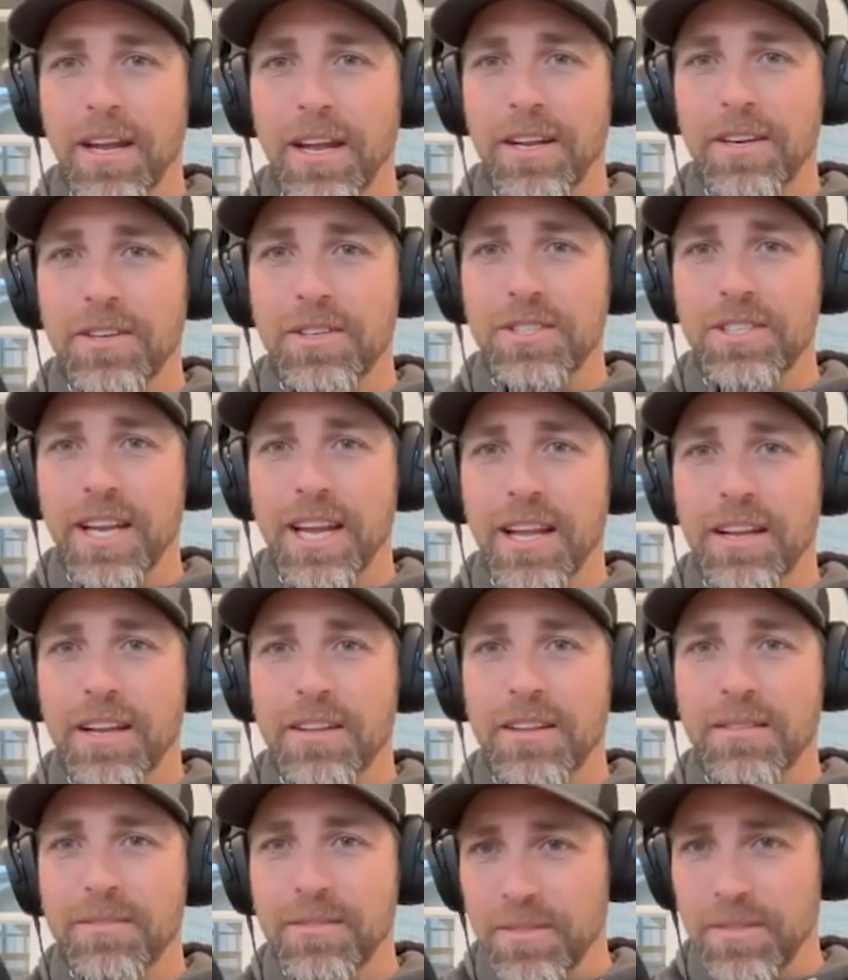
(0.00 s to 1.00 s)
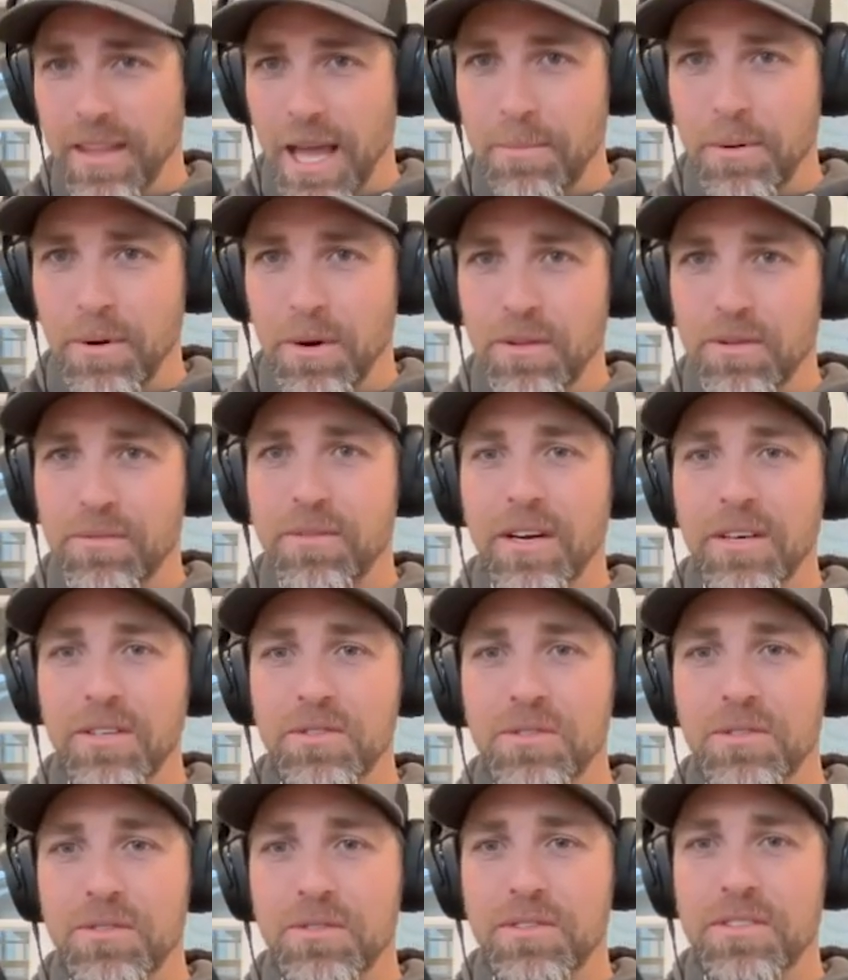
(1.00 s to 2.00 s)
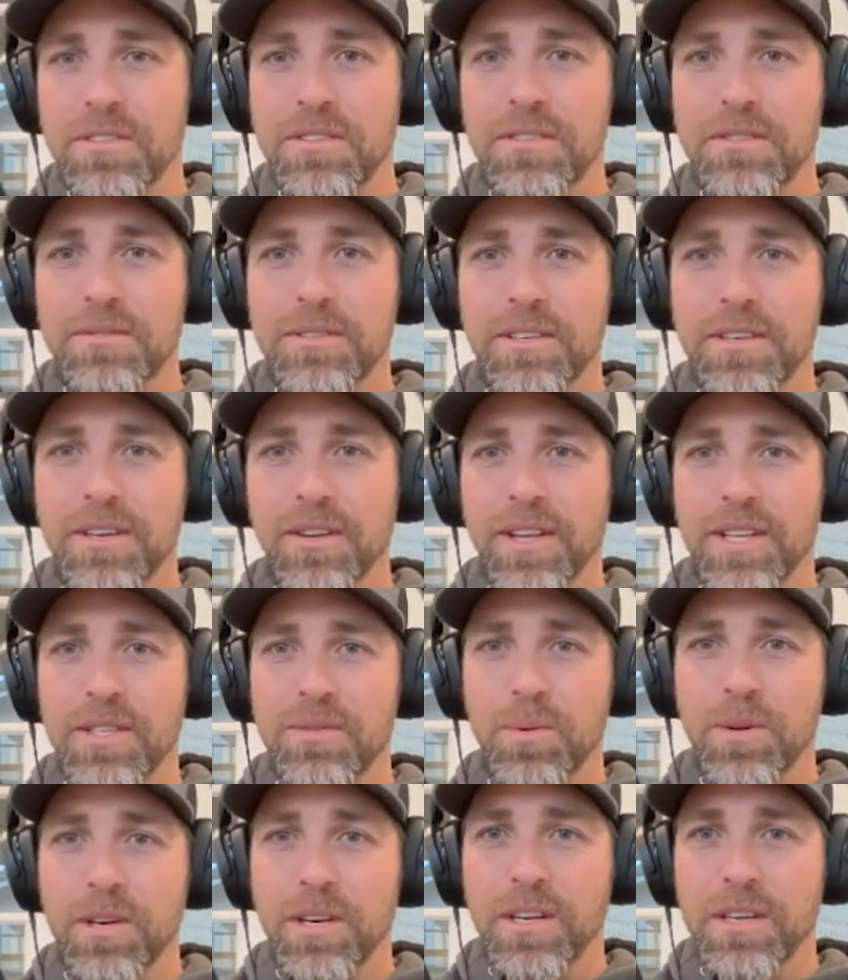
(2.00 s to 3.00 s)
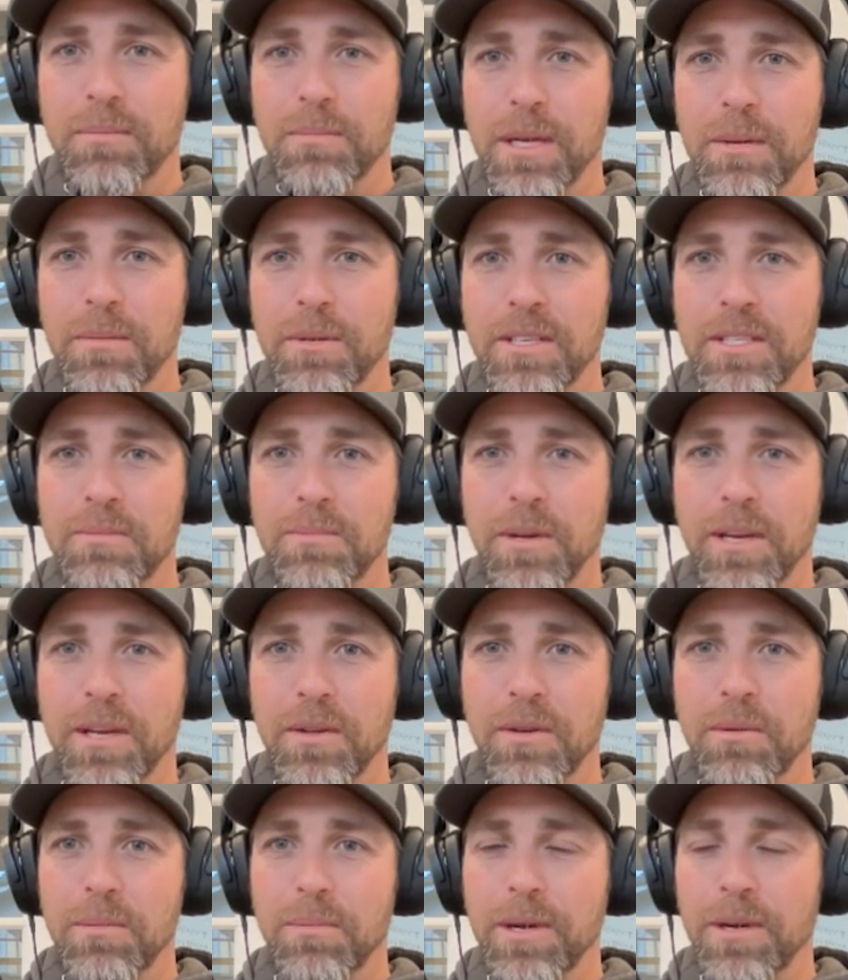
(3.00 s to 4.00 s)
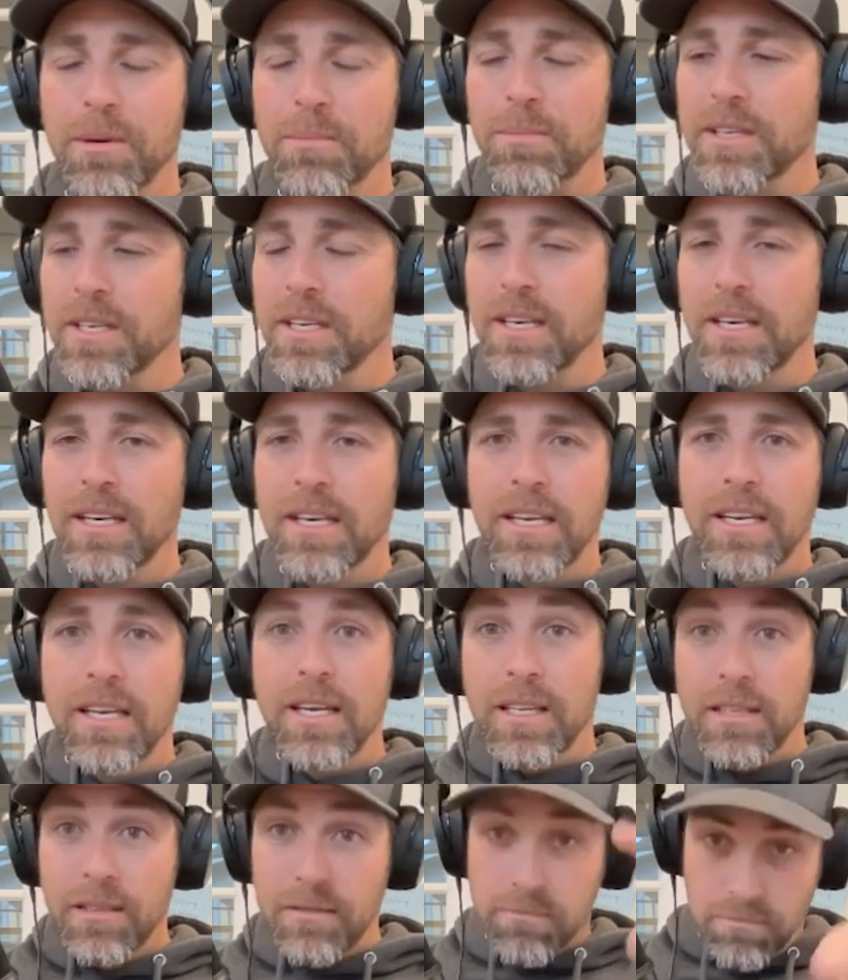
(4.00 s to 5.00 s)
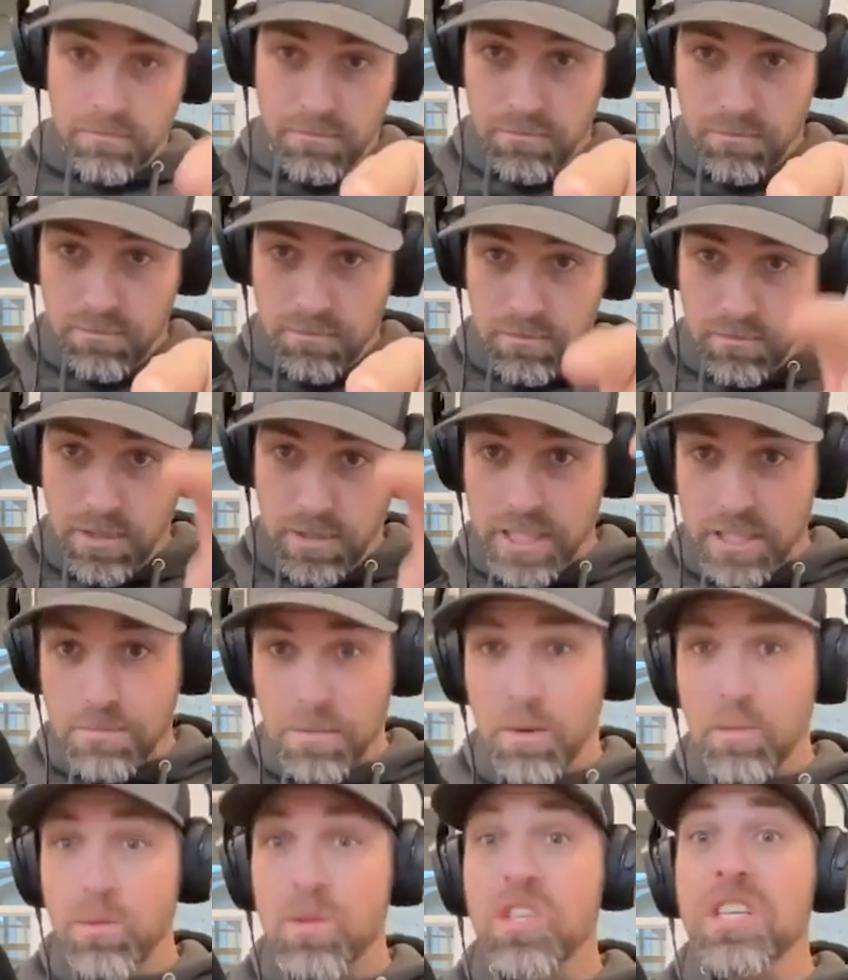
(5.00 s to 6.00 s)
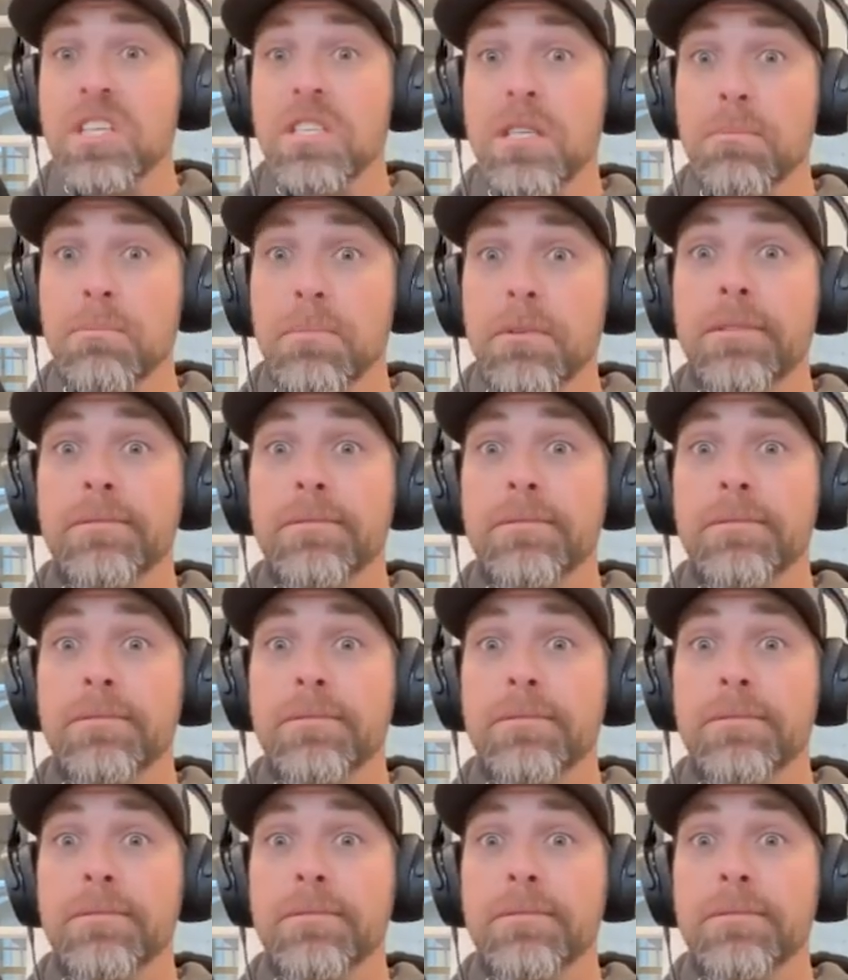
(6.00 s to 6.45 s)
understand that part of the fire service, that's what we're here to maybe explain a little better. But that's my rookie tip.